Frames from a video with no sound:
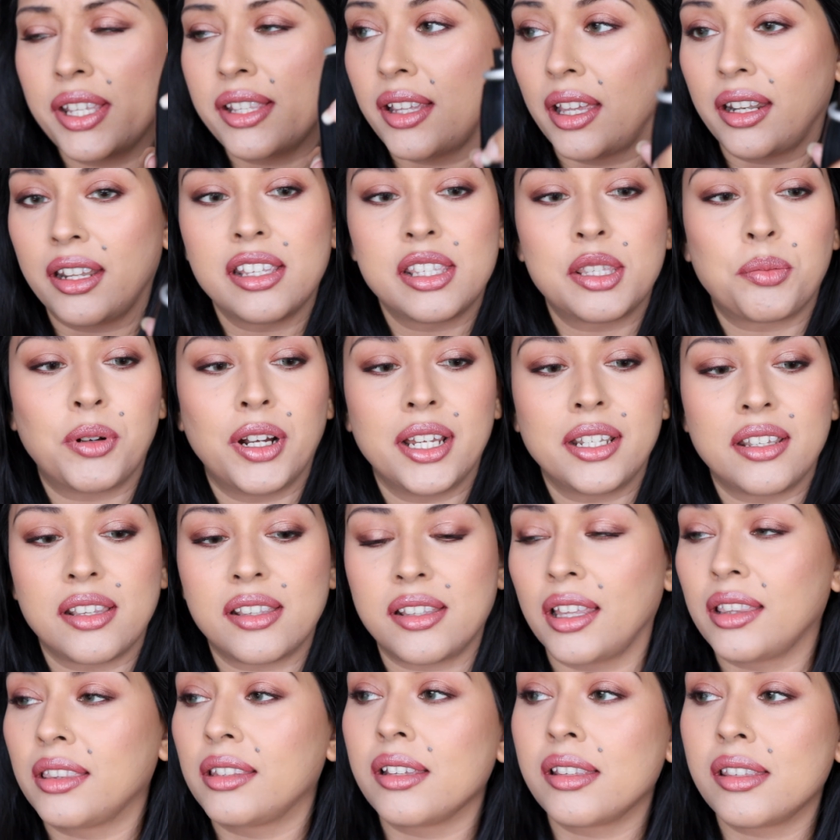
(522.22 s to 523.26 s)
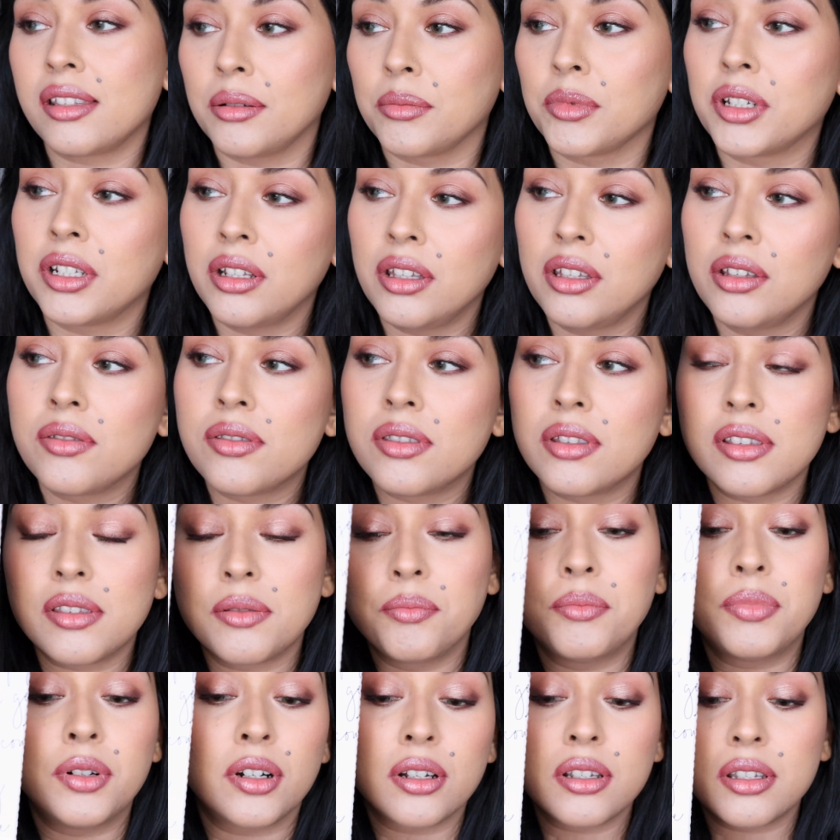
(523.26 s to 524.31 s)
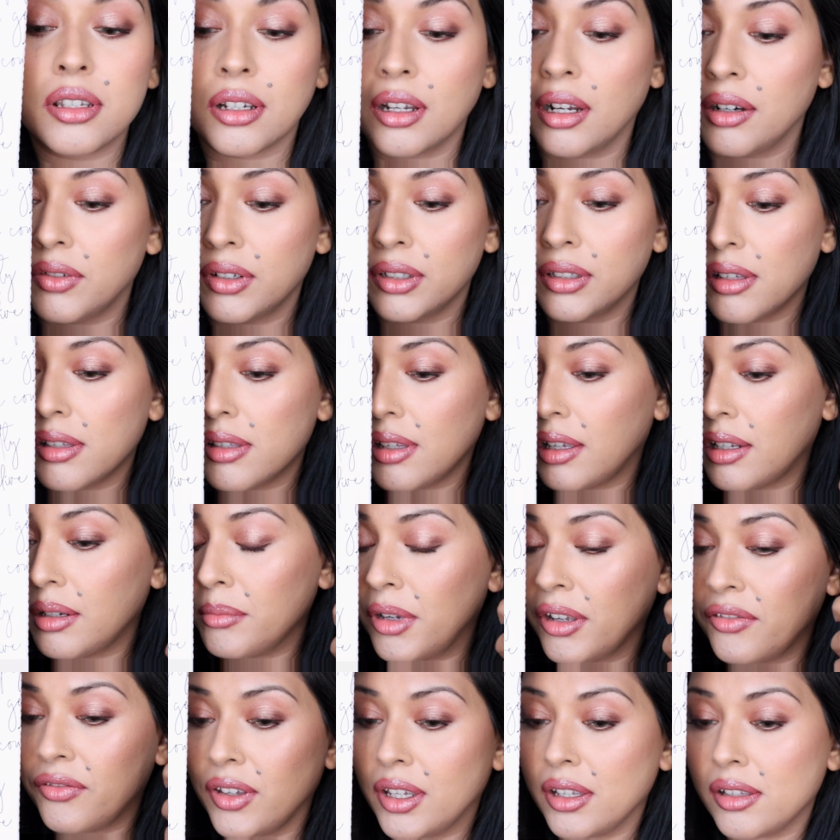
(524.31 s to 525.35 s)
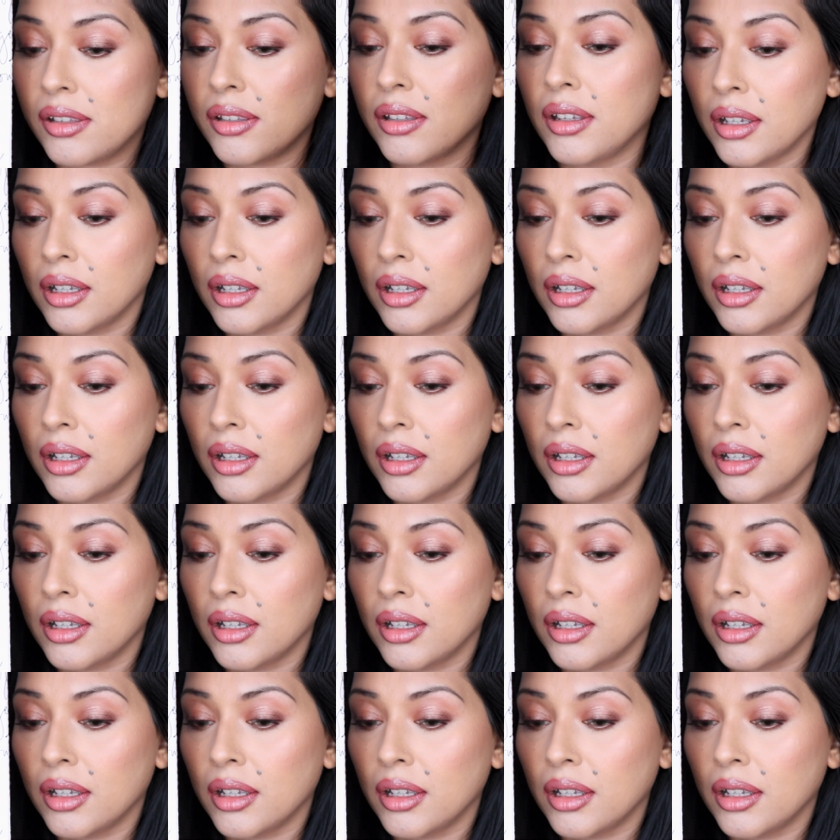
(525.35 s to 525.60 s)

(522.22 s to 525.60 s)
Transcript: setting spray to set this, and I'm going to use this book to cover this side of my face.